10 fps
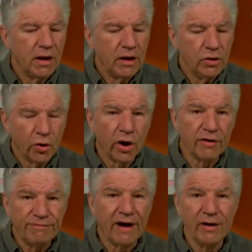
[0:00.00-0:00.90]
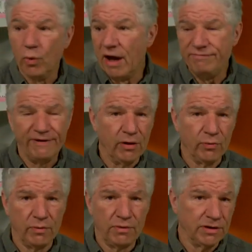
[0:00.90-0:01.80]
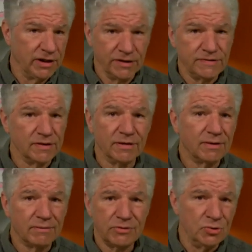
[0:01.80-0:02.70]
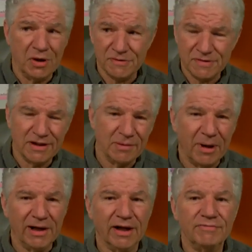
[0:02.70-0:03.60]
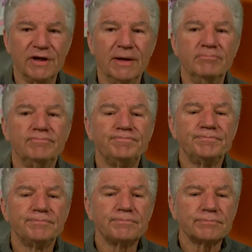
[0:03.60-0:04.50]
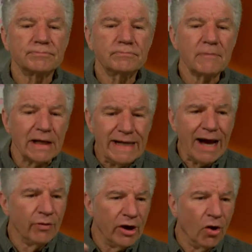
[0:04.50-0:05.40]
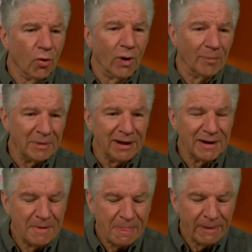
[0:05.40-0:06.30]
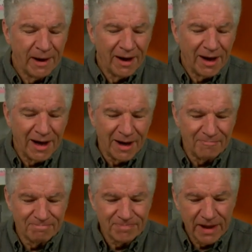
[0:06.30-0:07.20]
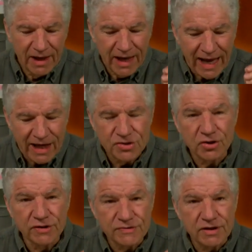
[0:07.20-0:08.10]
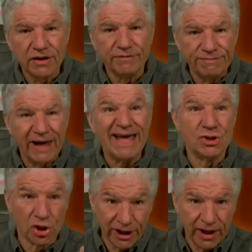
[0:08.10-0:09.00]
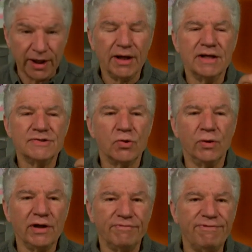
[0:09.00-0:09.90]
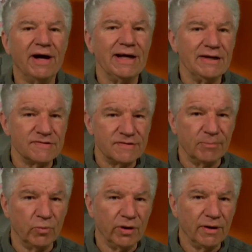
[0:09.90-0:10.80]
You're going to find, I found a dozen, two dozen in my lifetime. Now they all want me. Um, Angela's gonna, Angeline is going to find someone.